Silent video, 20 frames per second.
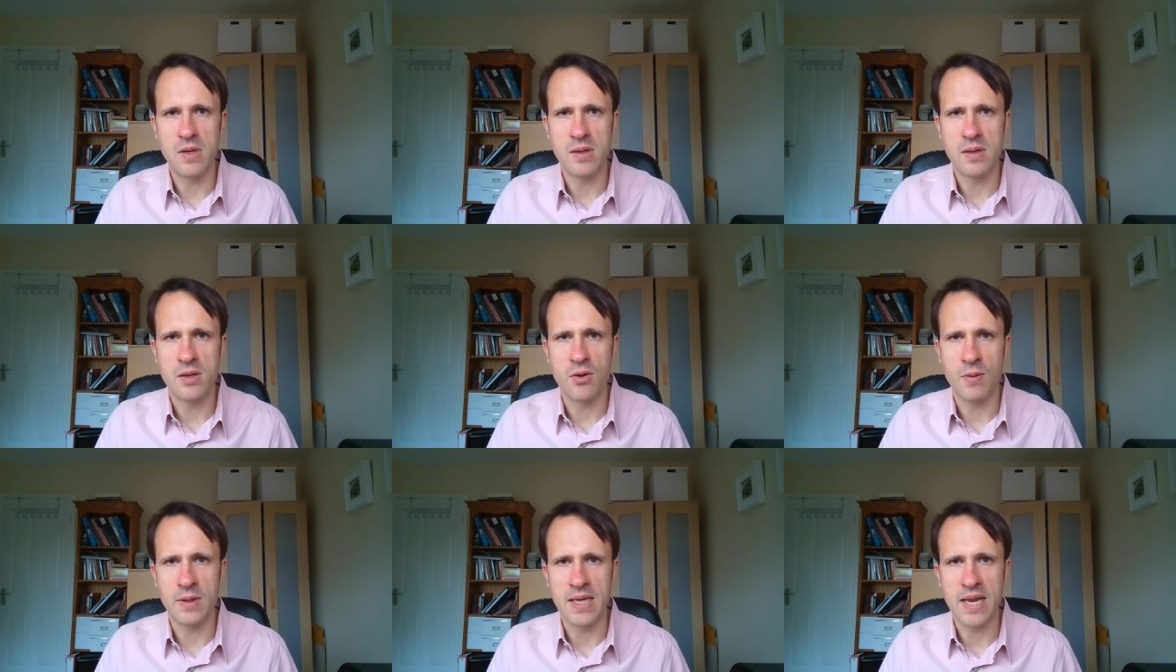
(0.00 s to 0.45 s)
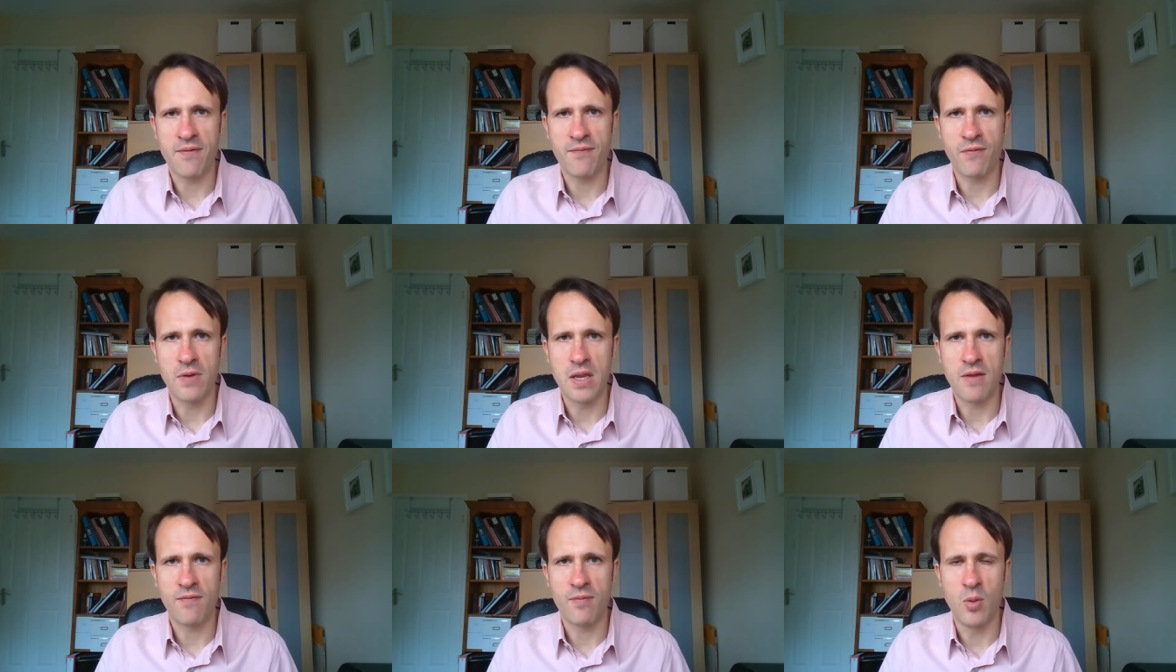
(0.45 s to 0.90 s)
doing
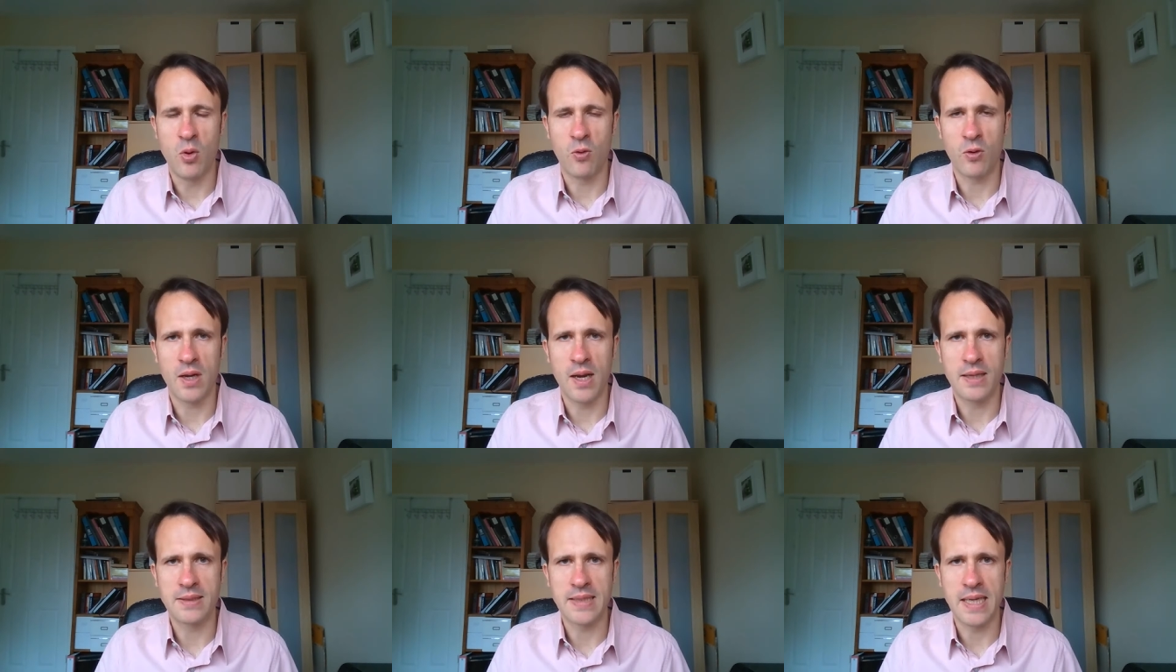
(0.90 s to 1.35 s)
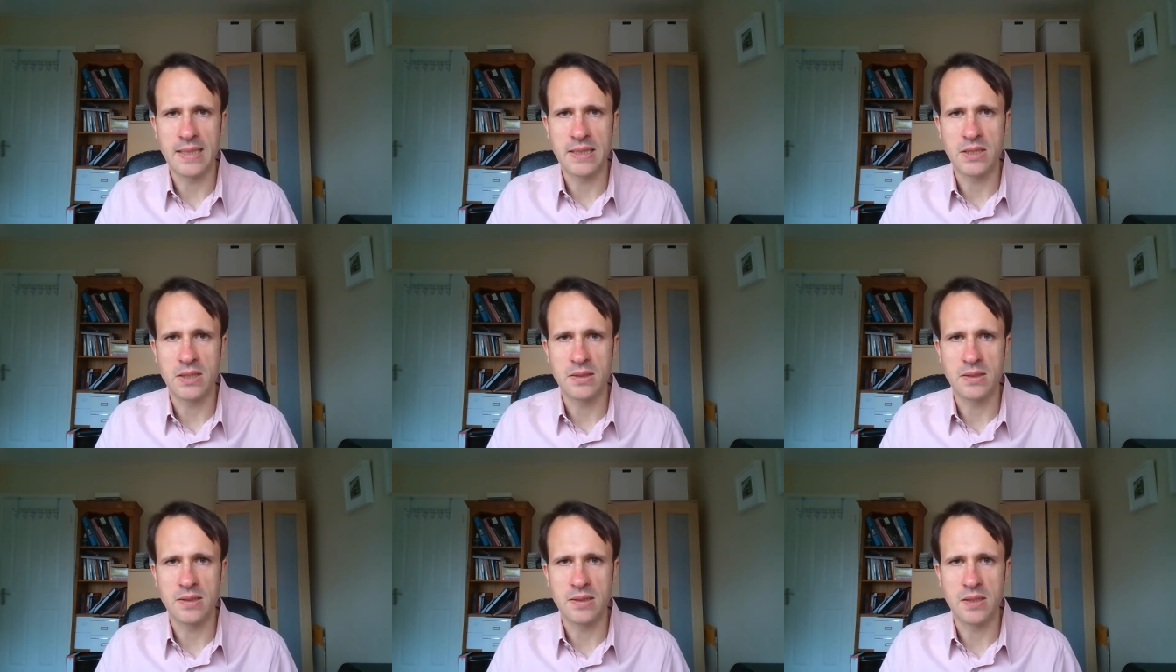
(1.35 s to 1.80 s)
differently from
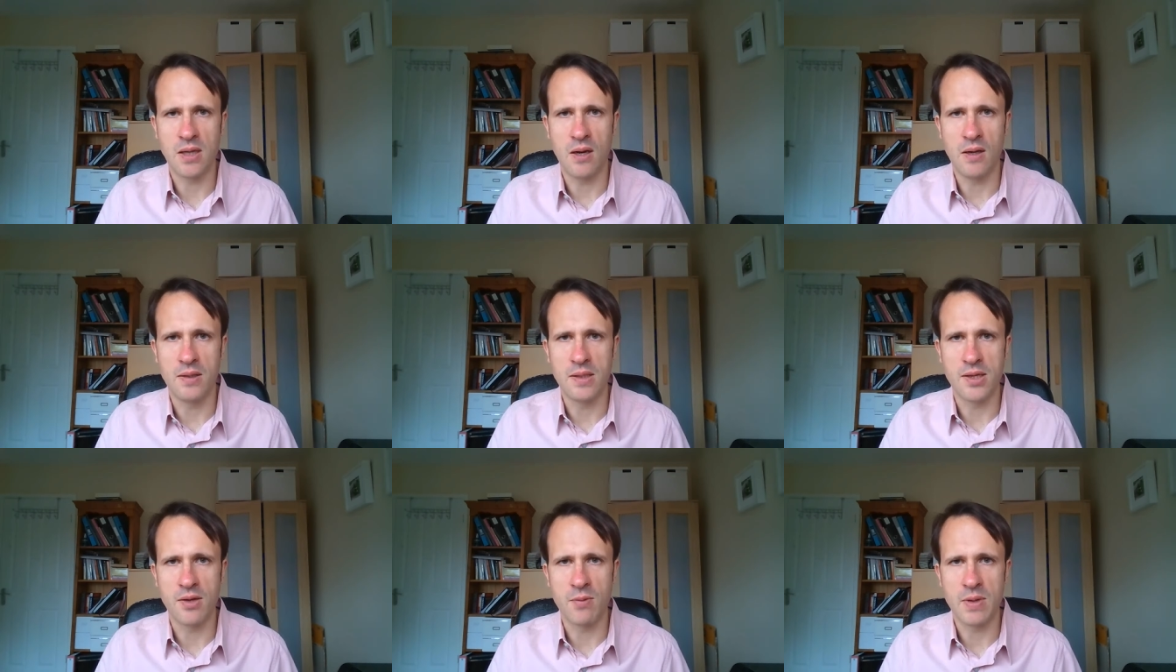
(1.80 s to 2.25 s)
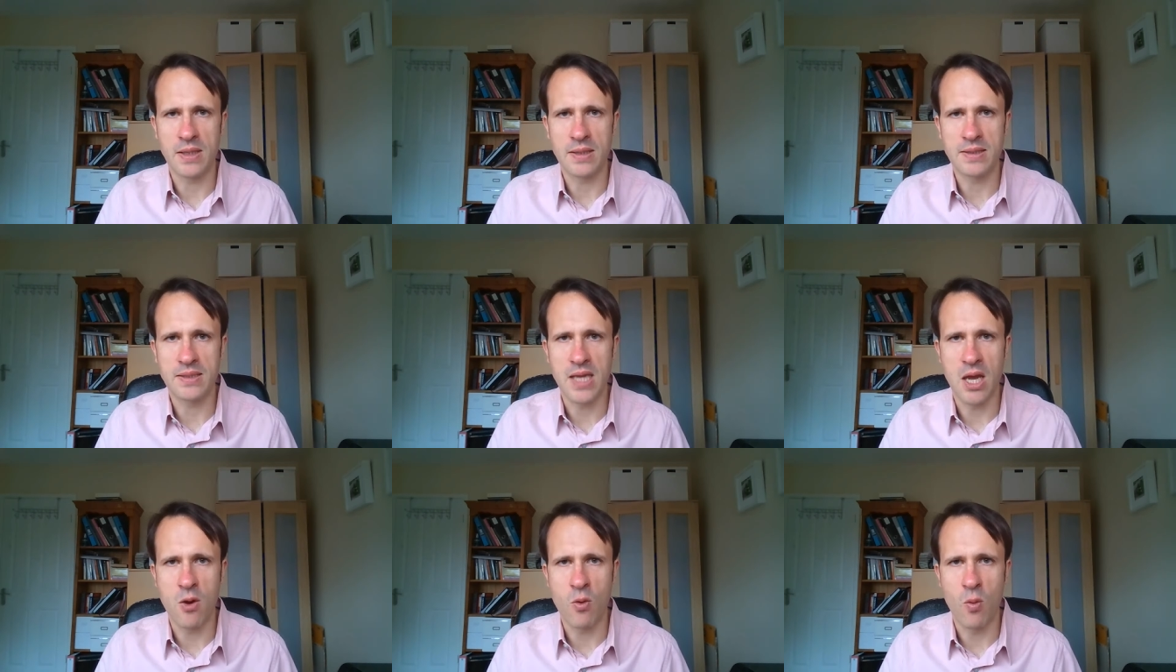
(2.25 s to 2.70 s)
organisations that aren't doing
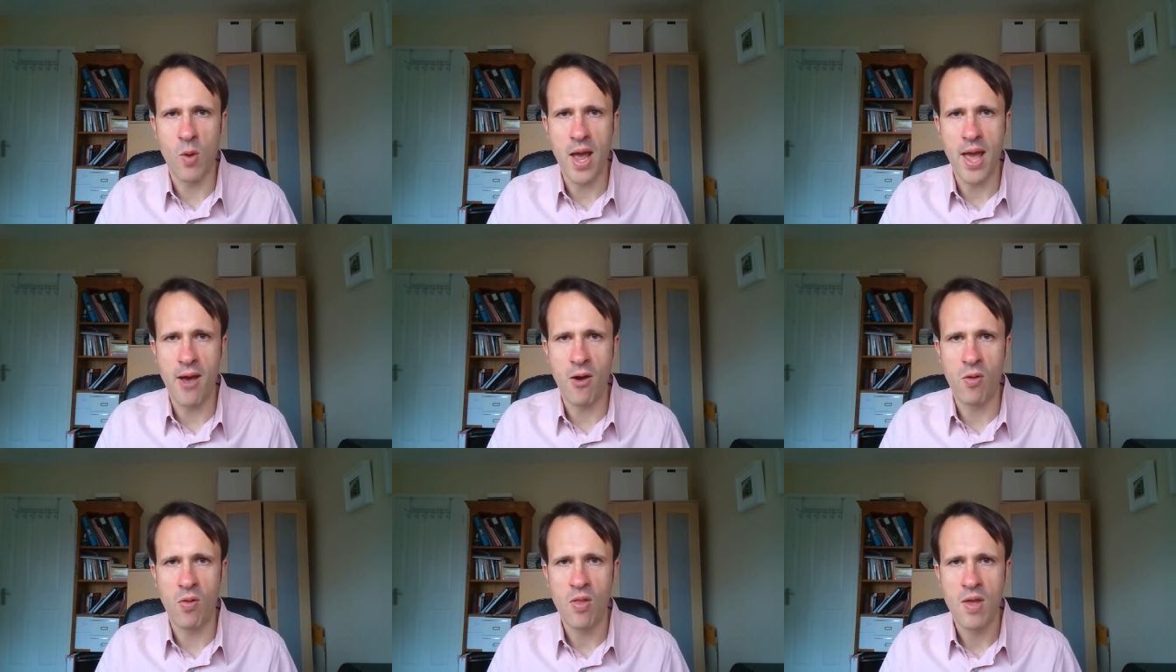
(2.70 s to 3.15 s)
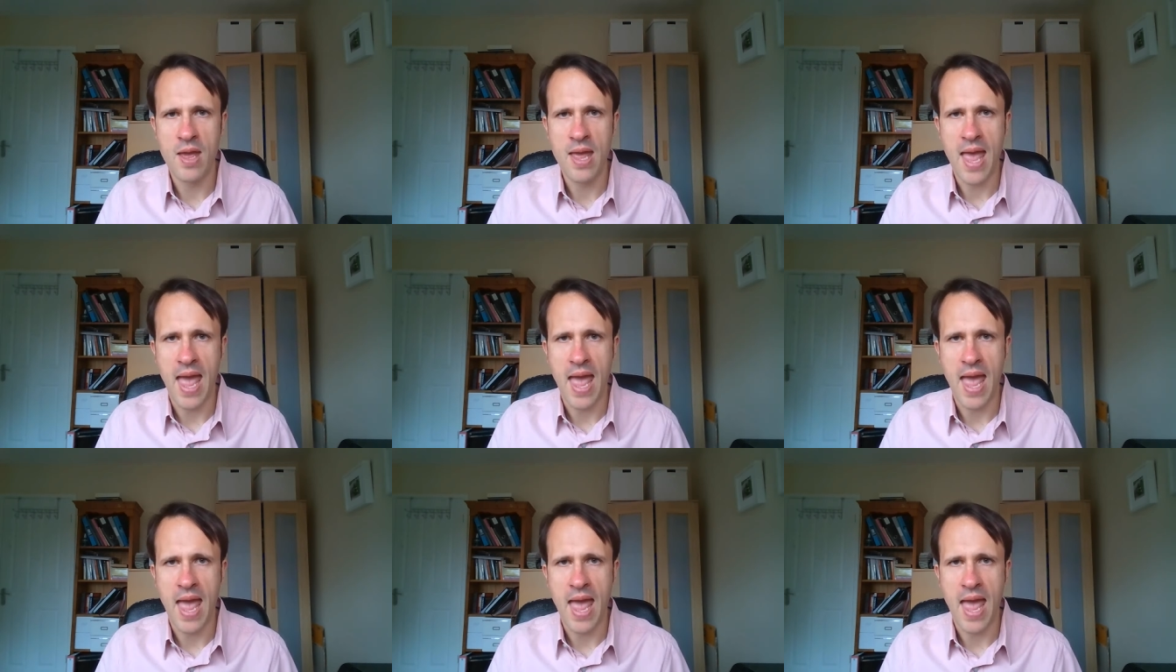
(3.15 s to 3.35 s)
so well,